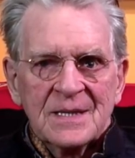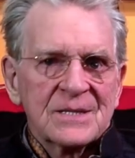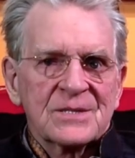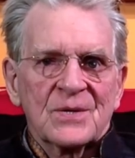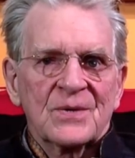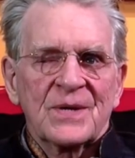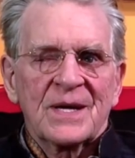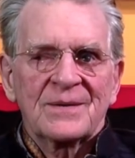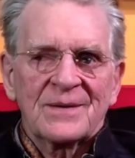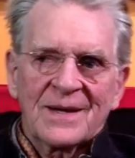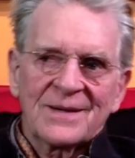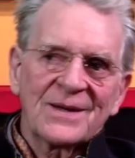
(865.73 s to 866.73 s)
So
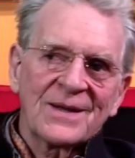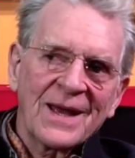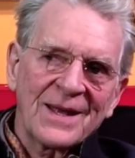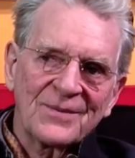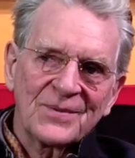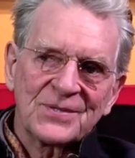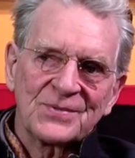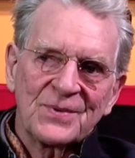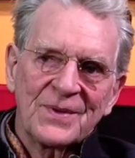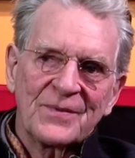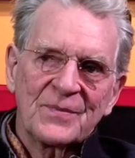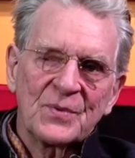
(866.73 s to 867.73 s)
then, and, and which
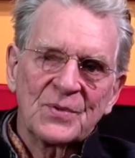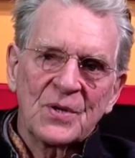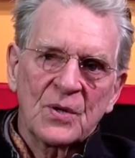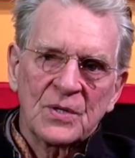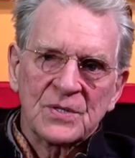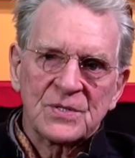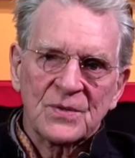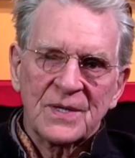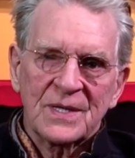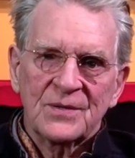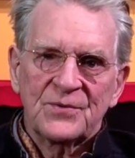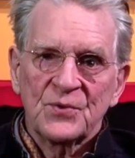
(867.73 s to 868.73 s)
Reverend Moon noticed, so
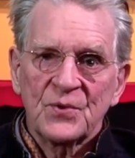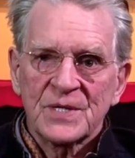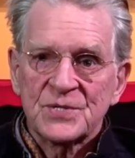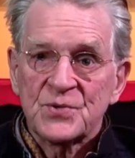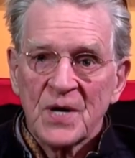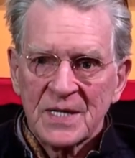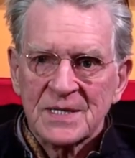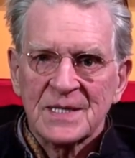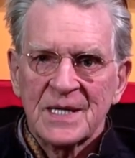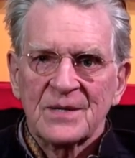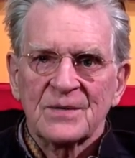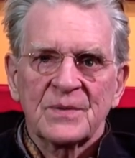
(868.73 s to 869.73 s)
then through his
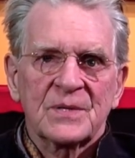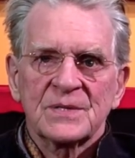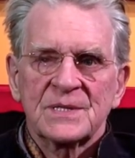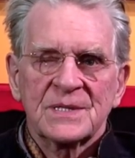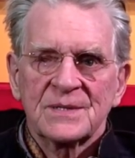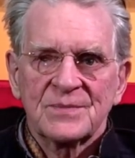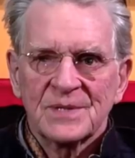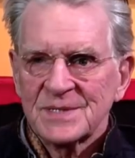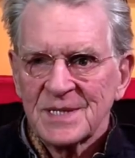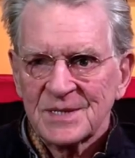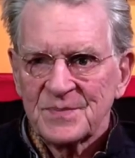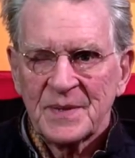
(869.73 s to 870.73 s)
translator, because he was
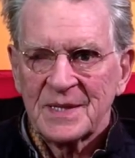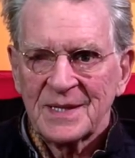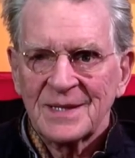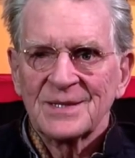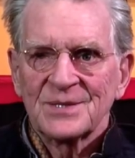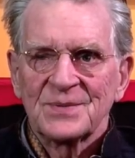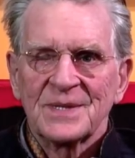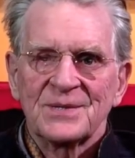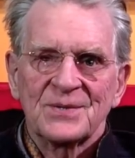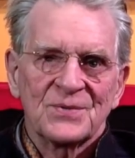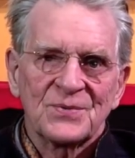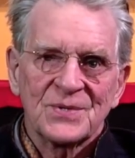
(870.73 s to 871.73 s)
not speaking English,
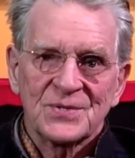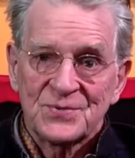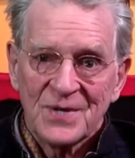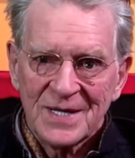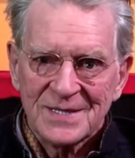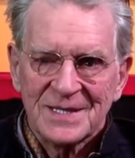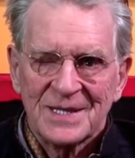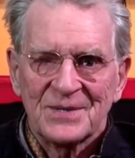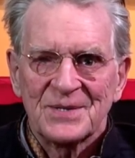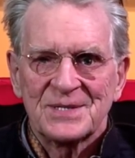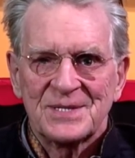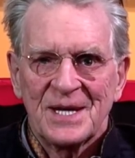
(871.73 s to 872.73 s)
right? So through his
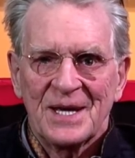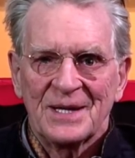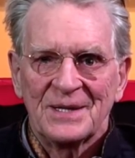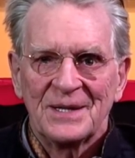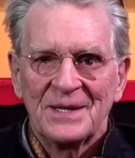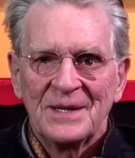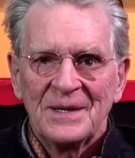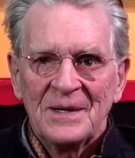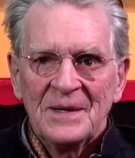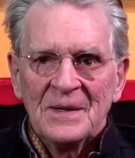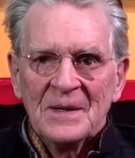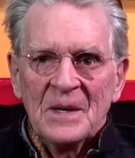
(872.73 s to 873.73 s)
translator, he said,
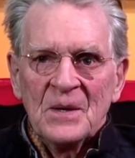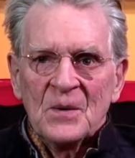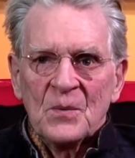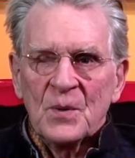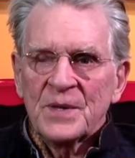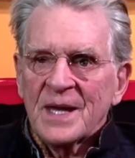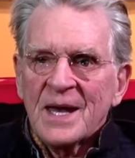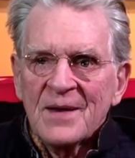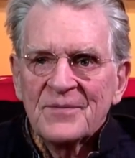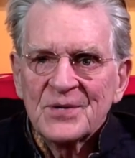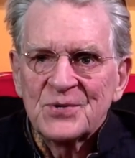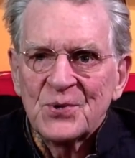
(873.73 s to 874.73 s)
with a
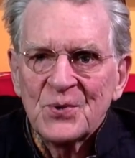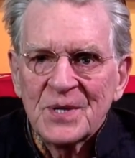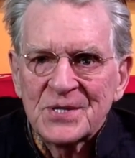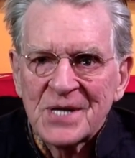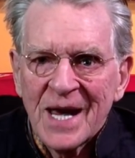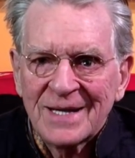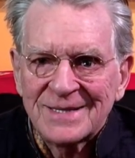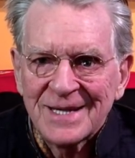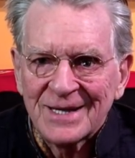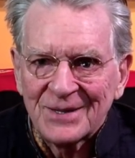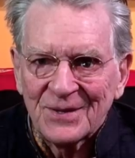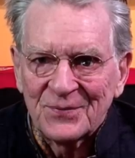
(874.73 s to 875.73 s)
heavy Jewish
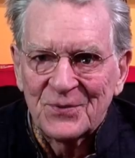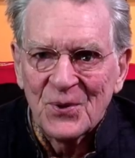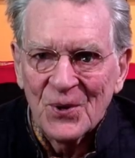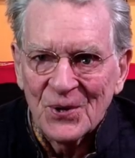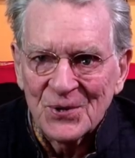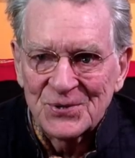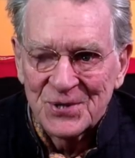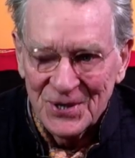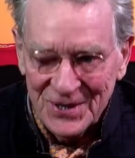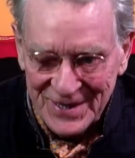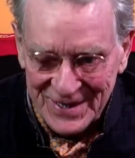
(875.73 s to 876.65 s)
accent, of course.